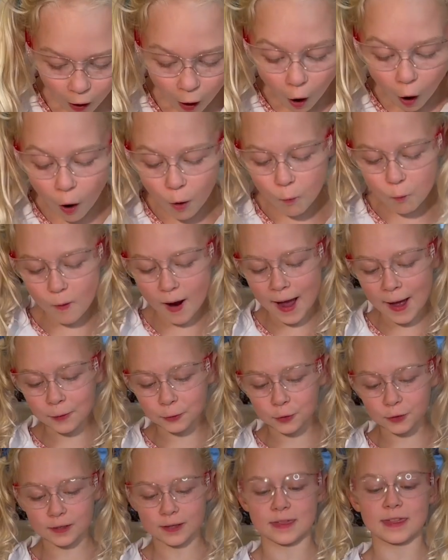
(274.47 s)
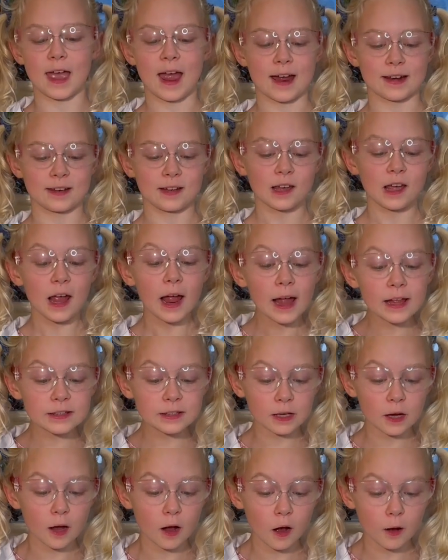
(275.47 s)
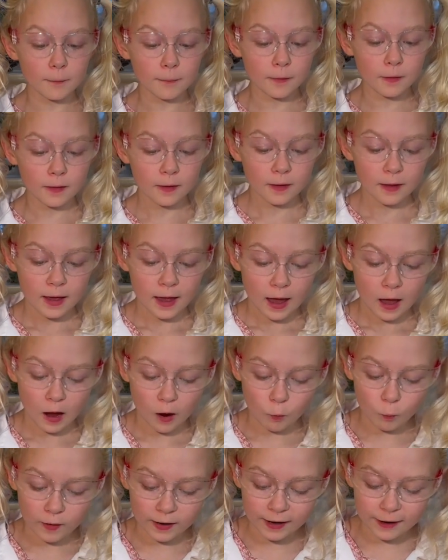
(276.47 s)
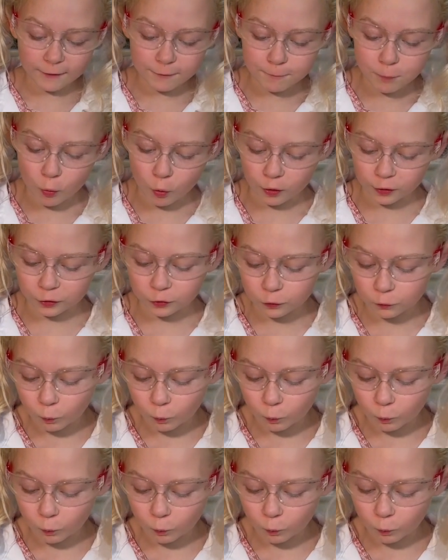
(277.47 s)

Oh wow, look at that. When I've poured